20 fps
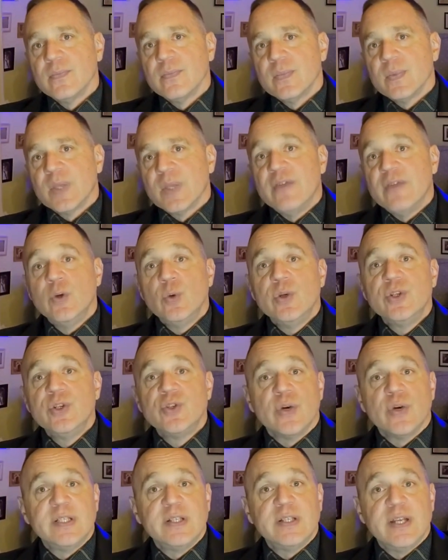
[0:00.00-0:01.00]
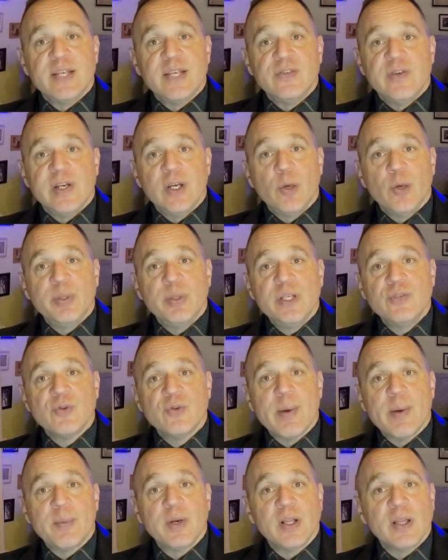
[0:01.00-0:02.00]
If you enjoyed today's video, please
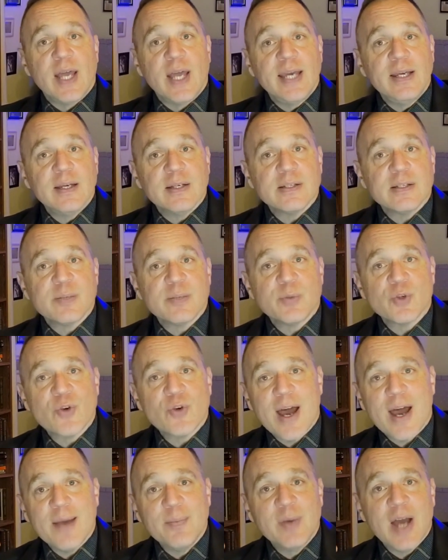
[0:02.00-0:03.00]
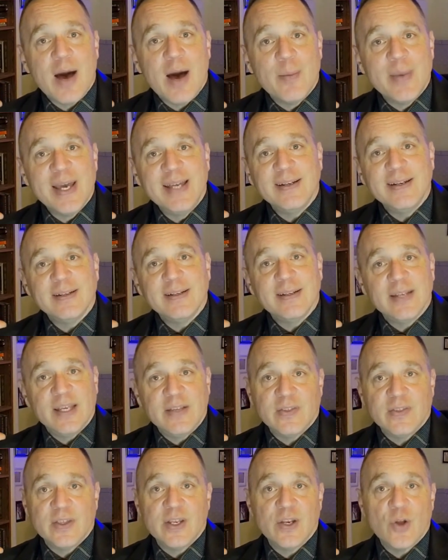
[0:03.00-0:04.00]
remember to like, subscribe, comment,
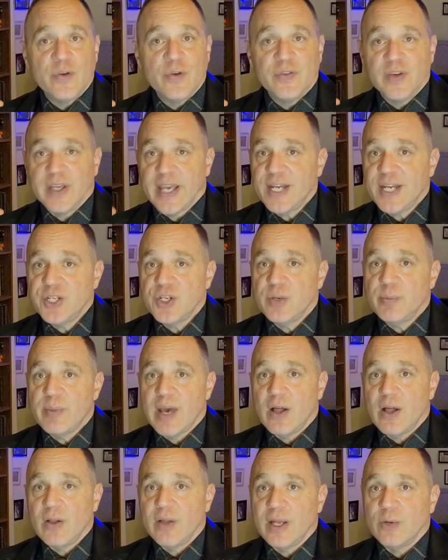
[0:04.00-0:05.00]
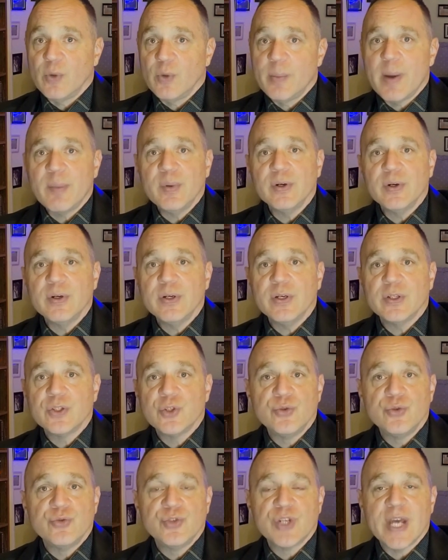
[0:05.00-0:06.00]
hit the notification bell, and remember
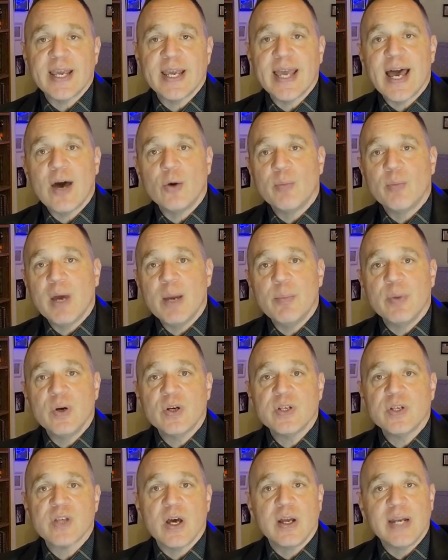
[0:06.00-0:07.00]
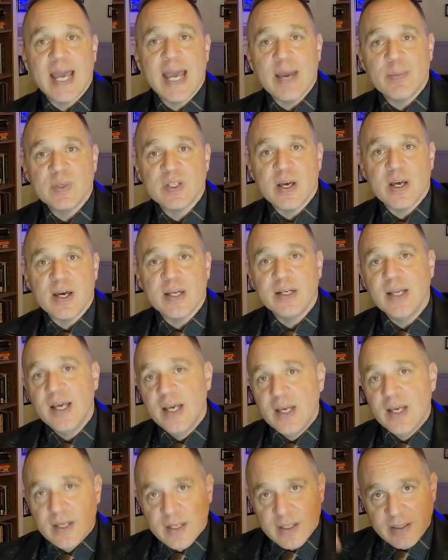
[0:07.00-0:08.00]
to check out my books on Amazon.
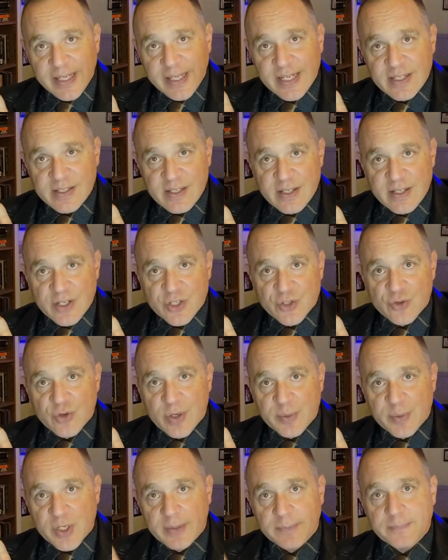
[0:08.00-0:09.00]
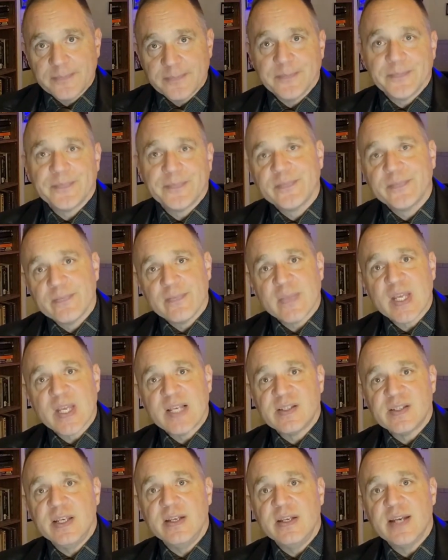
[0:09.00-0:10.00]
Link is in the description.
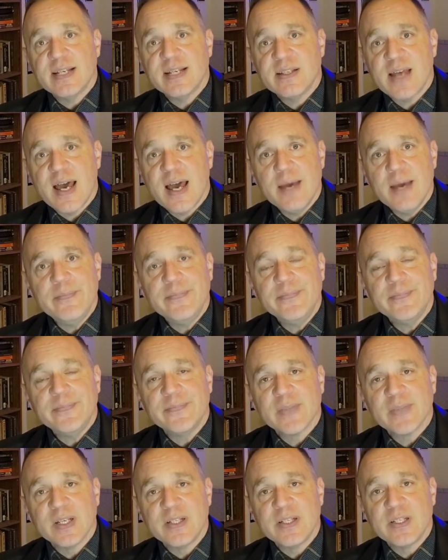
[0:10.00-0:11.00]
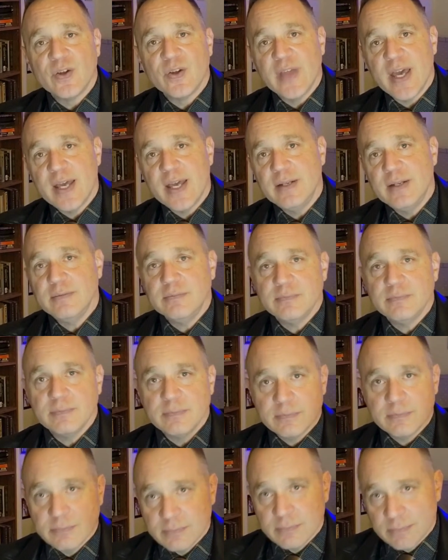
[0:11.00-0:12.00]
See you next time. Until then,
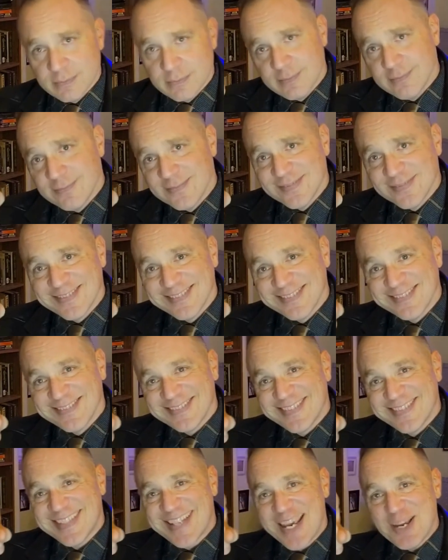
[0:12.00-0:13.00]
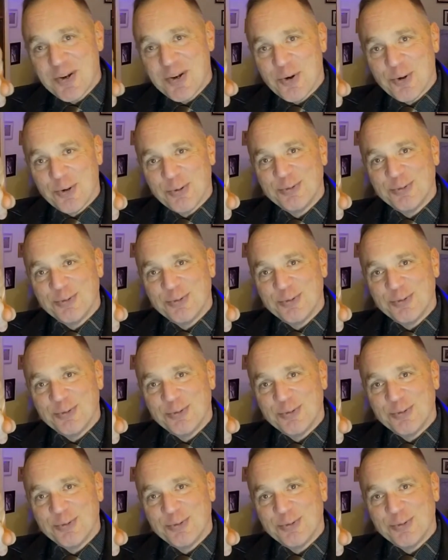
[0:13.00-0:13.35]
stay cool.